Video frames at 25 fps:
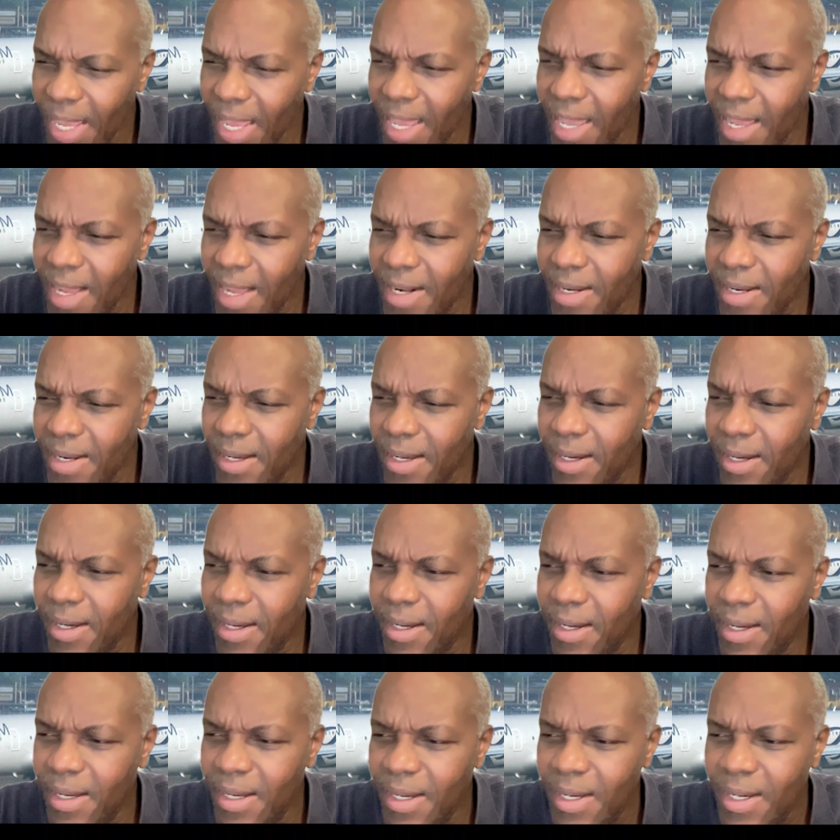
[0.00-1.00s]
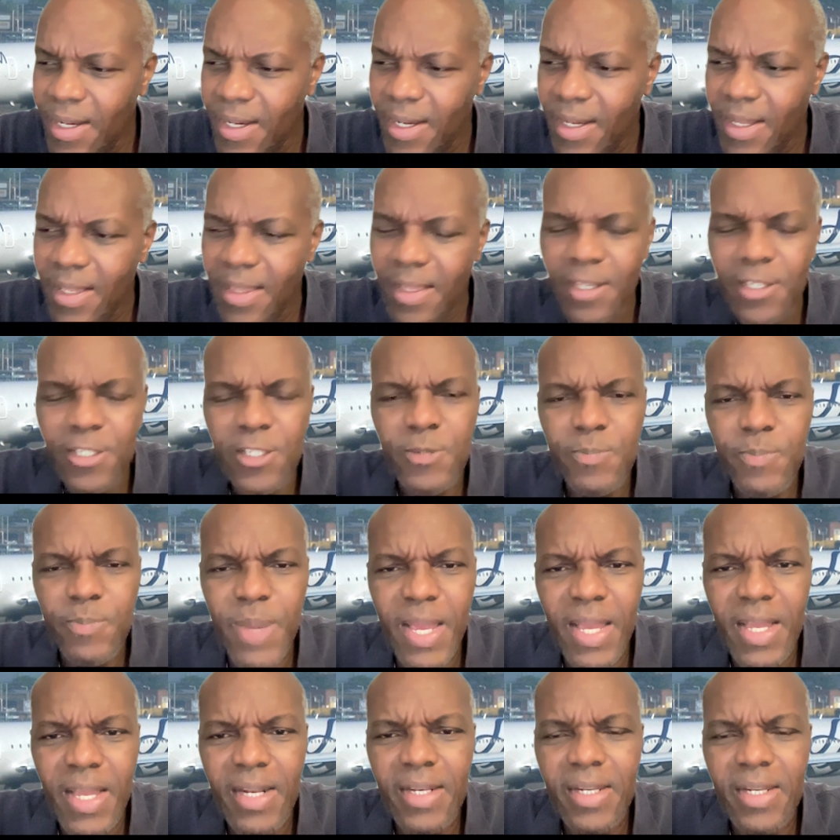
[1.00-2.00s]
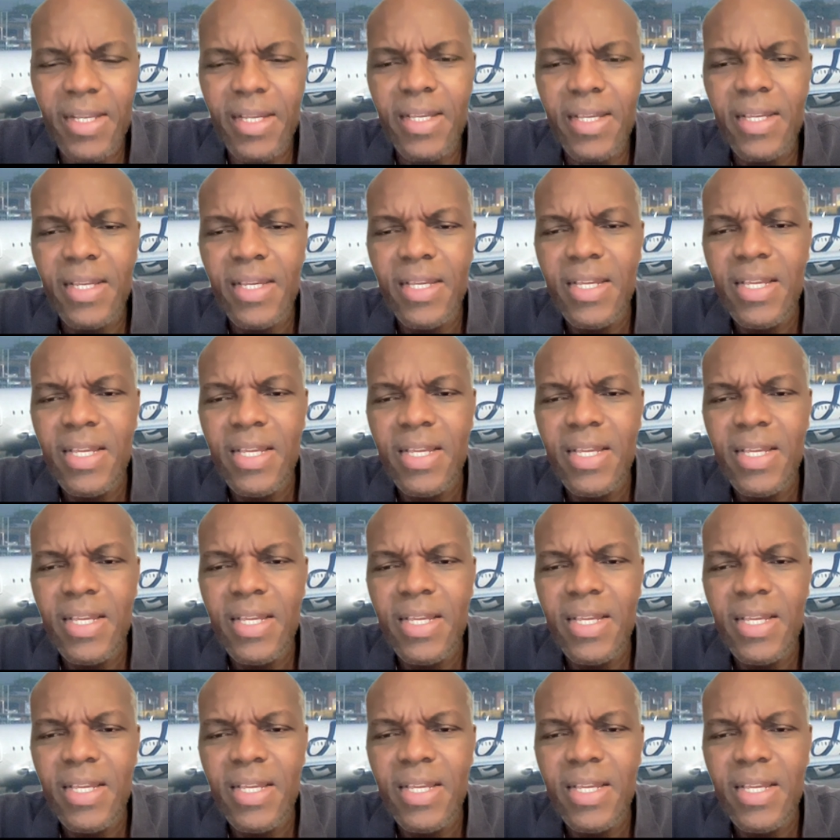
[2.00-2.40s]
And the spend